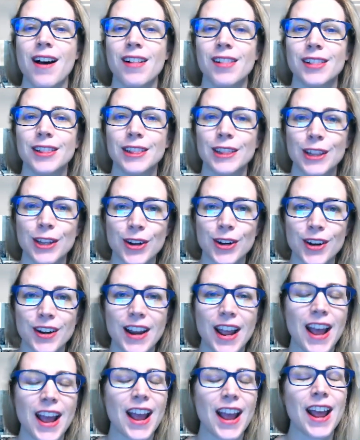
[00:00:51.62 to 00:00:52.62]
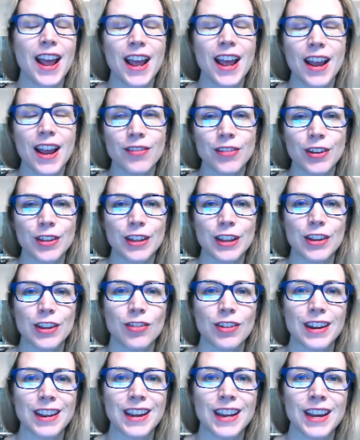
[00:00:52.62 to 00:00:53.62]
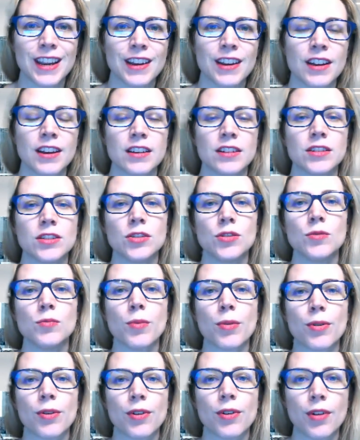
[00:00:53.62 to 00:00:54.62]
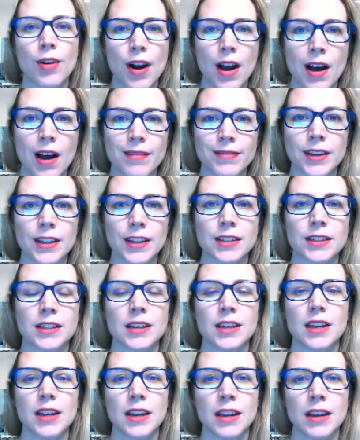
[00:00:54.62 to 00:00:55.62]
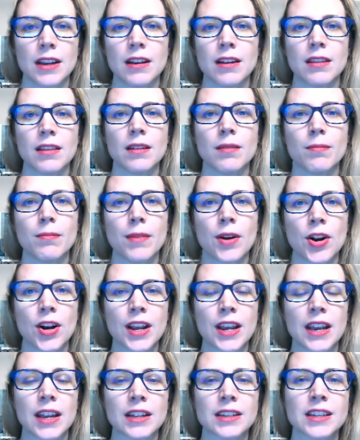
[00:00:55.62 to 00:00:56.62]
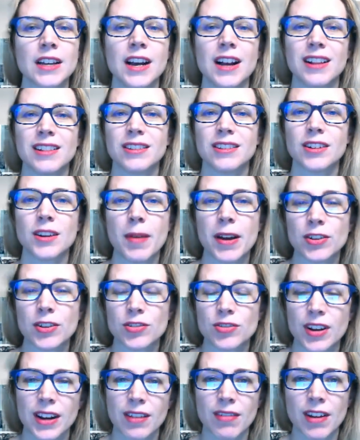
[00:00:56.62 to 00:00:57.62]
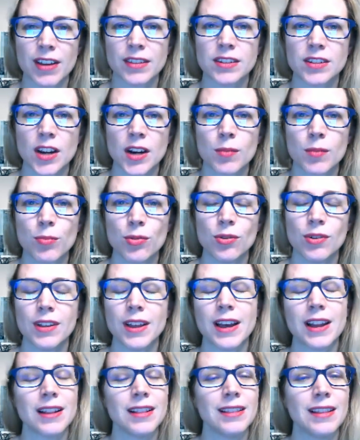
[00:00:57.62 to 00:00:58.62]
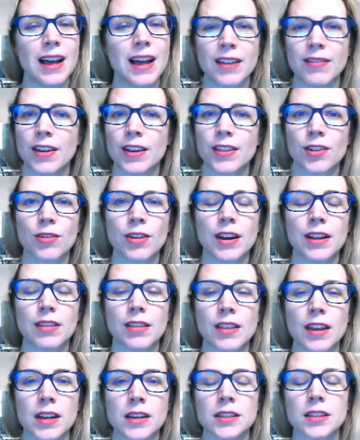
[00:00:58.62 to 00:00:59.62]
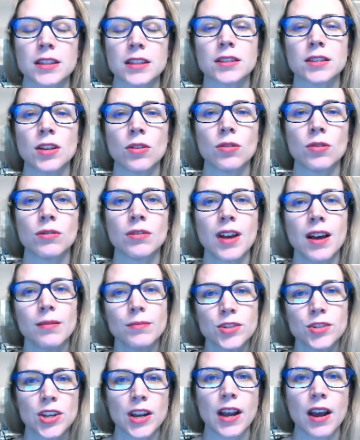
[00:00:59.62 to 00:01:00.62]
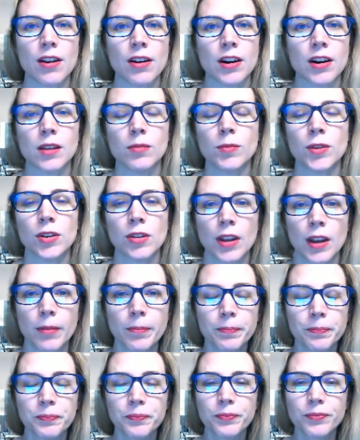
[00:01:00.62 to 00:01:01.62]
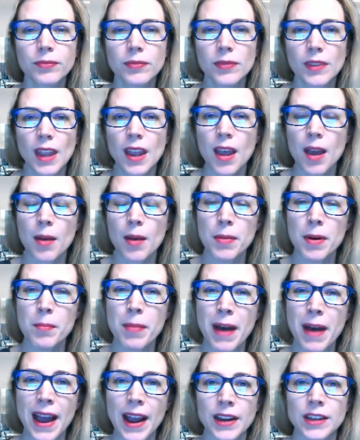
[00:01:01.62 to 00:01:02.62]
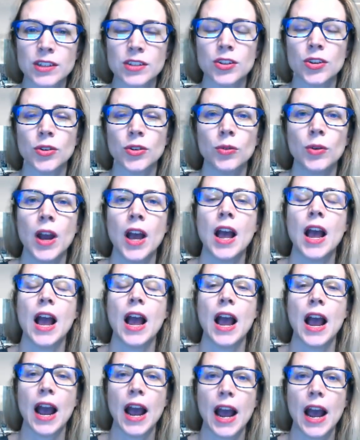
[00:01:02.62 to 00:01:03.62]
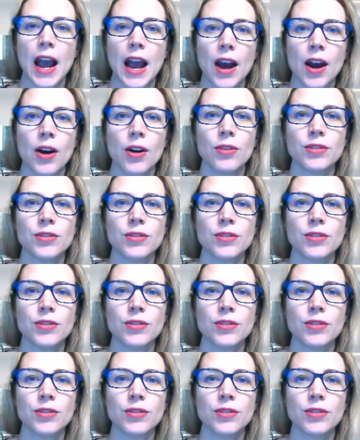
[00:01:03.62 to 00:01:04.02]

learn everything you need to profit in the market, learn about trading around the dark pool, and a lot of other great things. So come check out our community. But back to how